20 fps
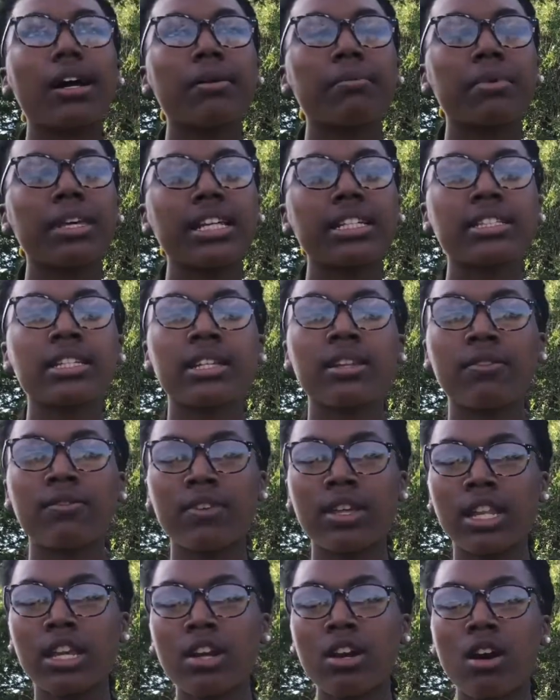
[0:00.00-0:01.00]
He did a
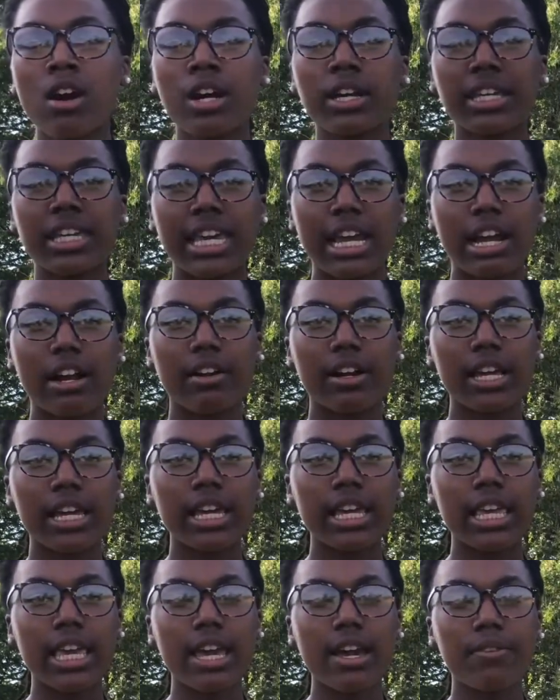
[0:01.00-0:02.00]
video on
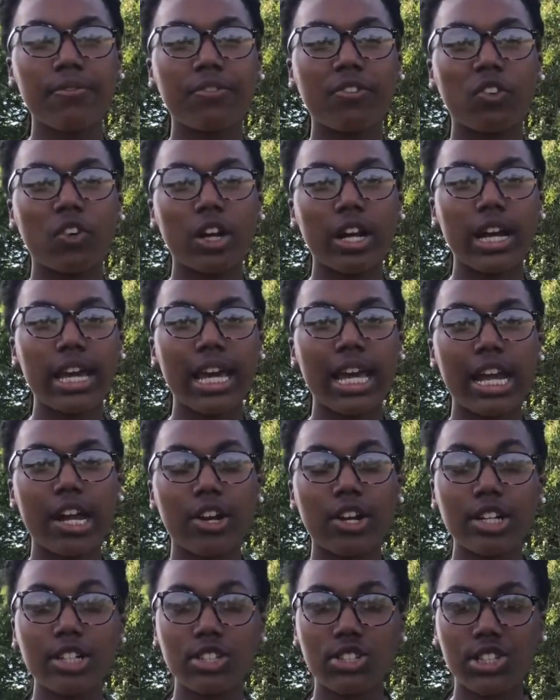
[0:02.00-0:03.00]
caring for a
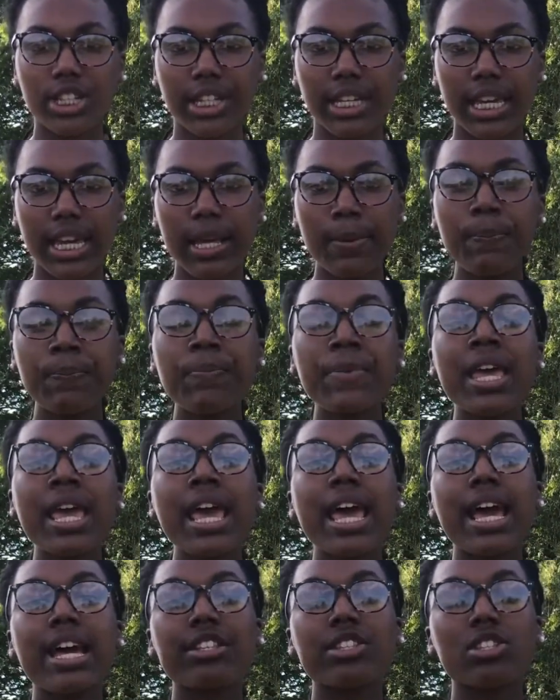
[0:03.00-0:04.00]
hurt chicken,
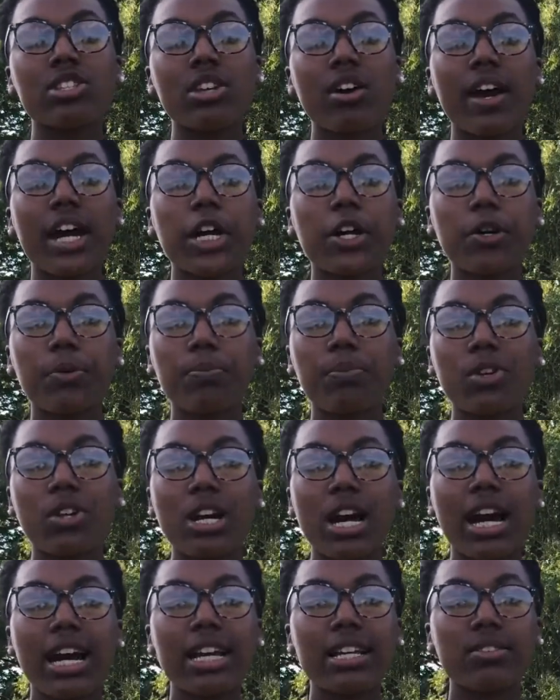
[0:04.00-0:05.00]
and so I hope you
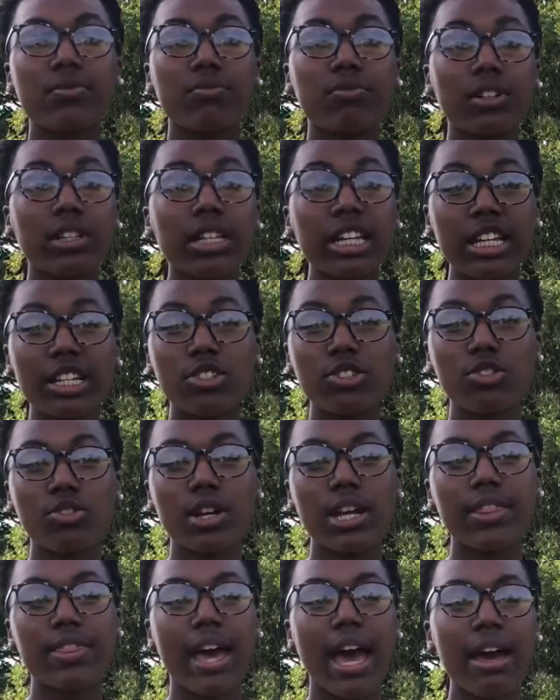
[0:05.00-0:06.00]
guys really
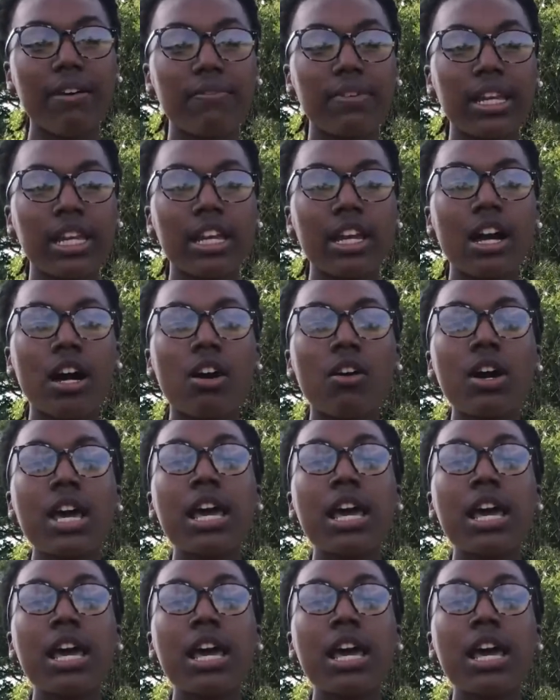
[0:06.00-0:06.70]
enjoyed that video.